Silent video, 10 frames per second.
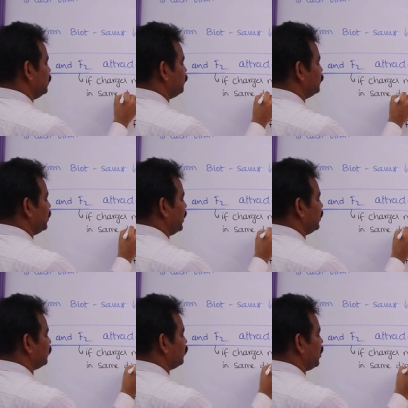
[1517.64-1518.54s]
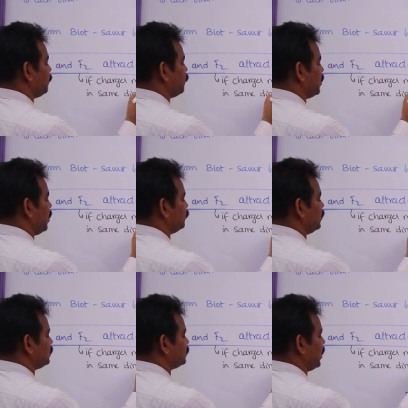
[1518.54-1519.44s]
if the direction of one of
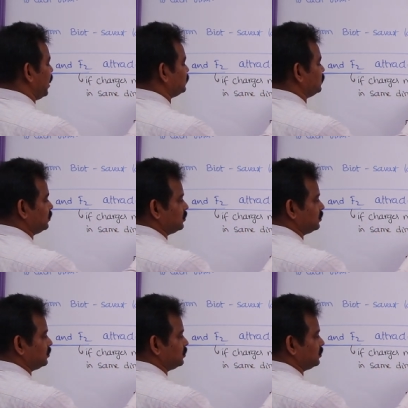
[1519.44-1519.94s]
the charge